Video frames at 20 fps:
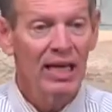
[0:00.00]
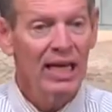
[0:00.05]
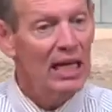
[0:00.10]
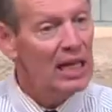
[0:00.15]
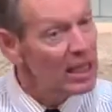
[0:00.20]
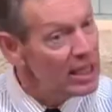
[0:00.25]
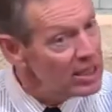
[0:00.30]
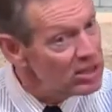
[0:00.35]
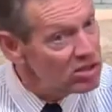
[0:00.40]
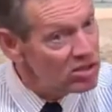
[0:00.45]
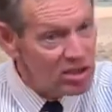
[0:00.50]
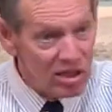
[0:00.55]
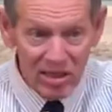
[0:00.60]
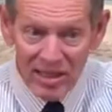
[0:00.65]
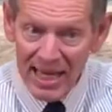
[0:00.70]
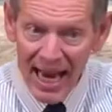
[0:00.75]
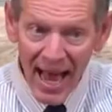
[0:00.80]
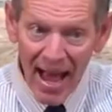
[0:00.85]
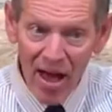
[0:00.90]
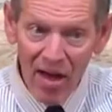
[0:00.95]
It leads to
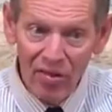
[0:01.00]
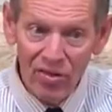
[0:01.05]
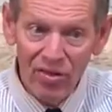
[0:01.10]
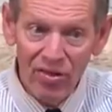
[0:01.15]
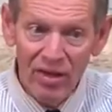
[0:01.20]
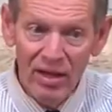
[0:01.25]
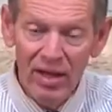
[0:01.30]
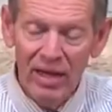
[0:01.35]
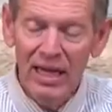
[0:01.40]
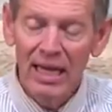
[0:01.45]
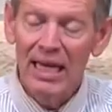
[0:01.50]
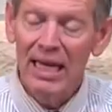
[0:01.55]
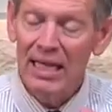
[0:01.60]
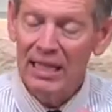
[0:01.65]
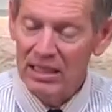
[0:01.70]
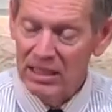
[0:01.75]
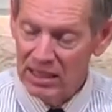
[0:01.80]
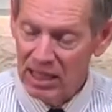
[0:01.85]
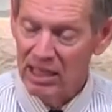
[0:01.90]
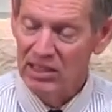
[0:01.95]
death.
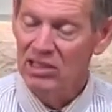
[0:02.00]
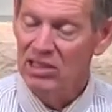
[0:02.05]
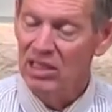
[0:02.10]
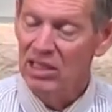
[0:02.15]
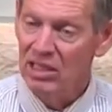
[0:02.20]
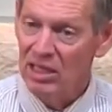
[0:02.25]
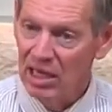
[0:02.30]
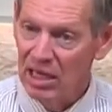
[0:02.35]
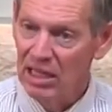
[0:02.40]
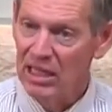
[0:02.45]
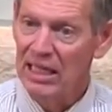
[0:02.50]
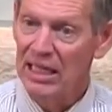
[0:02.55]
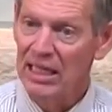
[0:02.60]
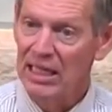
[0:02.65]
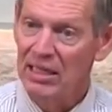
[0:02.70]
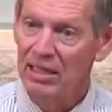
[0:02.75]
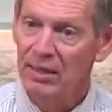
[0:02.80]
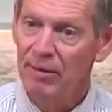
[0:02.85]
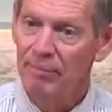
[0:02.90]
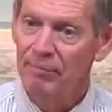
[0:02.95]
It doesn't
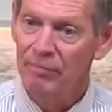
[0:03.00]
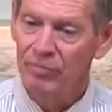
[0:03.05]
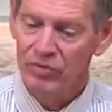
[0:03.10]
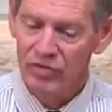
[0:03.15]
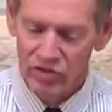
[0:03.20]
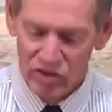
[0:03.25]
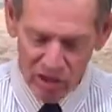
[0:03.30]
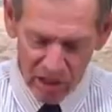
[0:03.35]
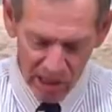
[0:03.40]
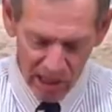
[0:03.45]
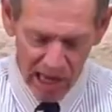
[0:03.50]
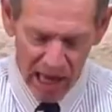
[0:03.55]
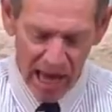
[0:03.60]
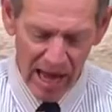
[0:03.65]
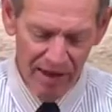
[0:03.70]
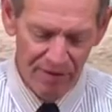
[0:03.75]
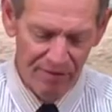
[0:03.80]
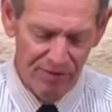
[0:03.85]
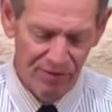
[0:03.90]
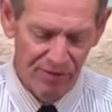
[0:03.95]
lead to
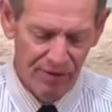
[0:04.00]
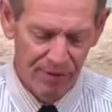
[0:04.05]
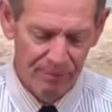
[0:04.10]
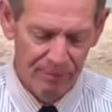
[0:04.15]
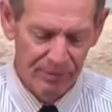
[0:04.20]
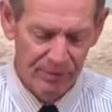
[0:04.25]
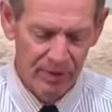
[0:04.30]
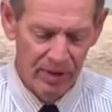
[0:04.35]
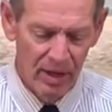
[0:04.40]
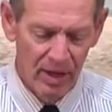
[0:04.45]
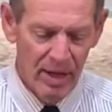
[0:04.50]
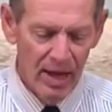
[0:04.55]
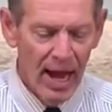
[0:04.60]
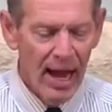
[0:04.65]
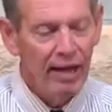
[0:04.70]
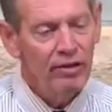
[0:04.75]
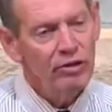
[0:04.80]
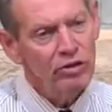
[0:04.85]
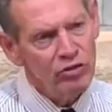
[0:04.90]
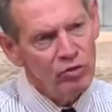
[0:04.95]
life.
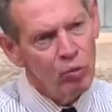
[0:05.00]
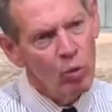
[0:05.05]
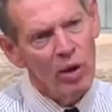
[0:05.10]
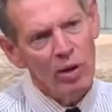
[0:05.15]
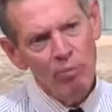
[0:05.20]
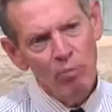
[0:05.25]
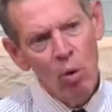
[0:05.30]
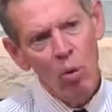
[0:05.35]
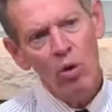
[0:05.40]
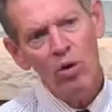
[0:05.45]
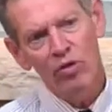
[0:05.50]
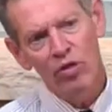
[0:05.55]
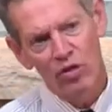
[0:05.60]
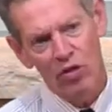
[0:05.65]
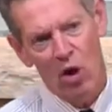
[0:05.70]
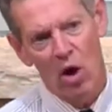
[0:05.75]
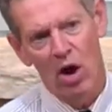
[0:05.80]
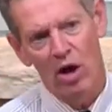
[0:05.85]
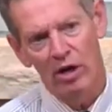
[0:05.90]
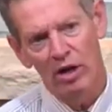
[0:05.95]
And there's one more
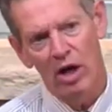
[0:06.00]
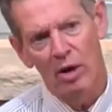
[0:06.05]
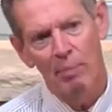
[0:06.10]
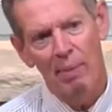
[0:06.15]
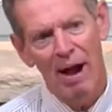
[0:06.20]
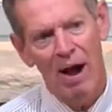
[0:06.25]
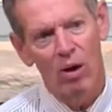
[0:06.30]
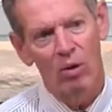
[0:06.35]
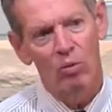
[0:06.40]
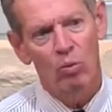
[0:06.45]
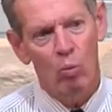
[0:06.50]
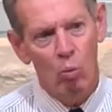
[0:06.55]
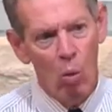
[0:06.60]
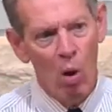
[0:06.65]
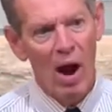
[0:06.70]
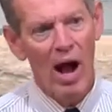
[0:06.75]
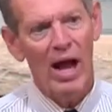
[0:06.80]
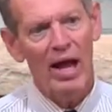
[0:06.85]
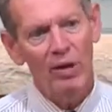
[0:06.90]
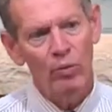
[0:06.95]
thought about
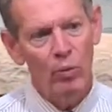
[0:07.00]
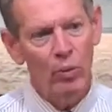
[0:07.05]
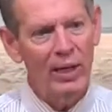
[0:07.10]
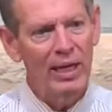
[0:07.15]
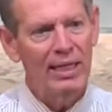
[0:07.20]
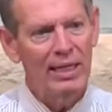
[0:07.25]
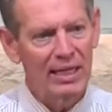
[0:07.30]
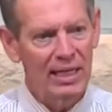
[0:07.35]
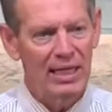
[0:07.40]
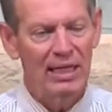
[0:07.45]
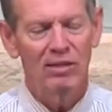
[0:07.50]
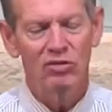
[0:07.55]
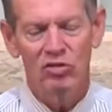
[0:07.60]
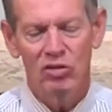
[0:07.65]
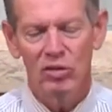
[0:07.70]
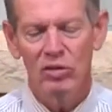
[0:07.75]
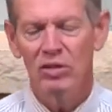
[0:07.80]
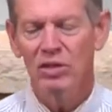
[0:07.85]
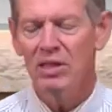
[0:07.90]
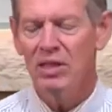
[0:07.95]
why we need
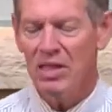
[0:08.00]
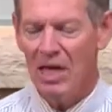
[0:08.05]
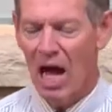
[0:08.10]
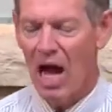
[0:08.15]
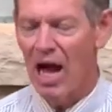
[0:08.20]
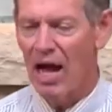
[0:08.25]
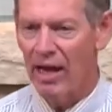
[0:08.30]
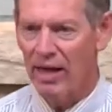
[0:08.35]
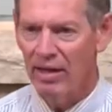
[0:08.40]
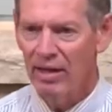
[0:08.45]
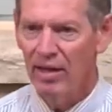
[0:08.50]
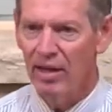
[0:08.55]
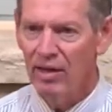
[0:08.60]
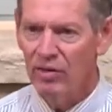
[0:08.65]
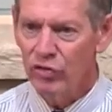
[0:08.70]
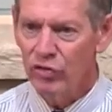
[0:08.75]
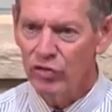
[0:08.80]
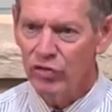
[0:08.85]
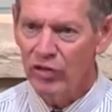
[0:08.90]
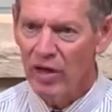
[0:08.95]
to deny
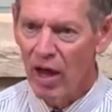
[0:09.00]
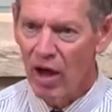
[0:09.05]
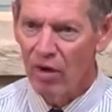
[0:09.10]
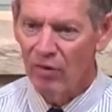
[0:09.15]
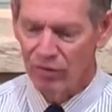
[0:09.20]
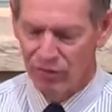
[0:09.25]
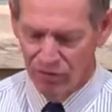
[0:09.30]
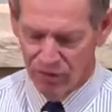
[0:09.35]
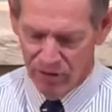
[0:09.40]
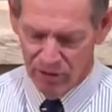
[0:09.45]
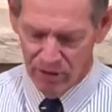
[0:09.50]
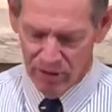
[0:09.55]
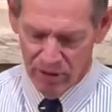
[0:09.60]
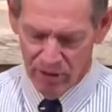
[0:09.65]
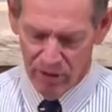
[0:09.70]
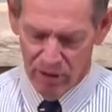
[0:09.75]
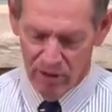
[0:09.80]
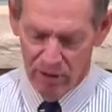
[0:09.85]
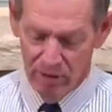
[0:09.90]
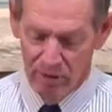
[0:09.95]
self.
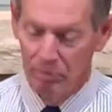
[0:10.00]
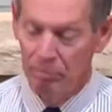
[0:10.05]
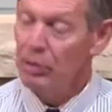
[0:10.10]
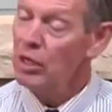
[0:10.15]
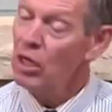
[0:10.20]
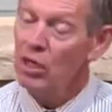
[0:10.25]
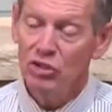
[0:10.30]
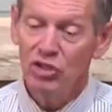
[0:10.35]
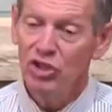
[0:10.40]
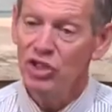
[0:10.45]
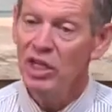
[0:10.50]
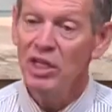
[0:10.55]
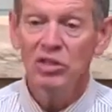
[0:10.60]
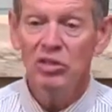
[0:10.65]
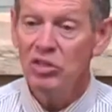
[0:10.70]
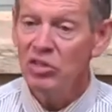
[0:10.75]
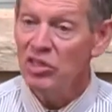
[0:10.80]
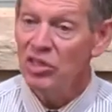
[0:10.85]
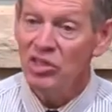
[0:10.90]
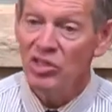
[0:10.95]
Because
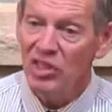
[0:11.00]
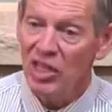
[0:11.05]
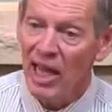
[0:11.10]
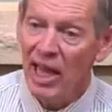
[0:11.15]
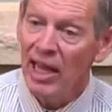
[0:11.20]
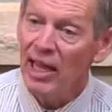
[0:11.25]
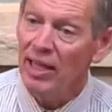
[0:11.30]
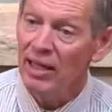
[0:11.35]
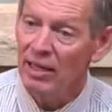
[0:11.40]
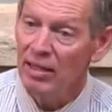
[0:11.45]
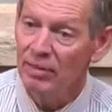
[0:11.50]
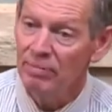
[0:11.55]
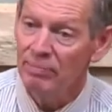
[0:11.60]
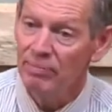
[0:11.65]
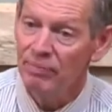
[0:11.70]
Jesus is king.